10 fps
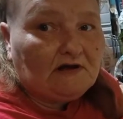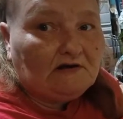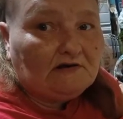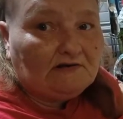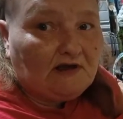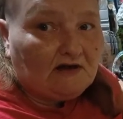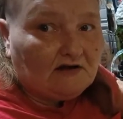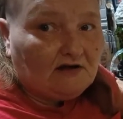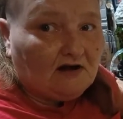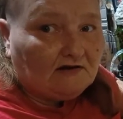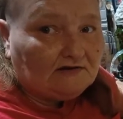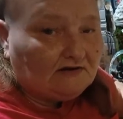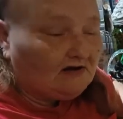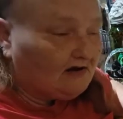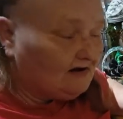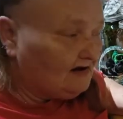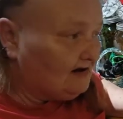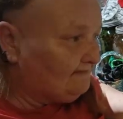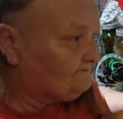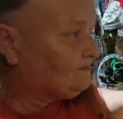is sanitized and
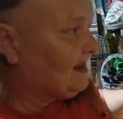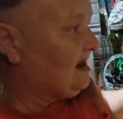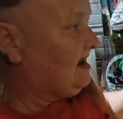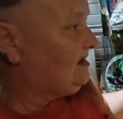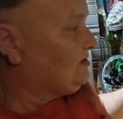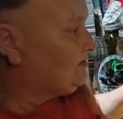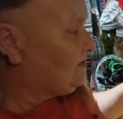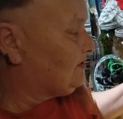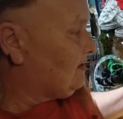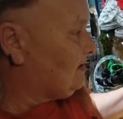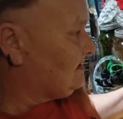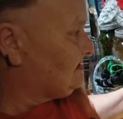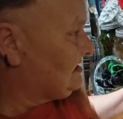clean. Your jar is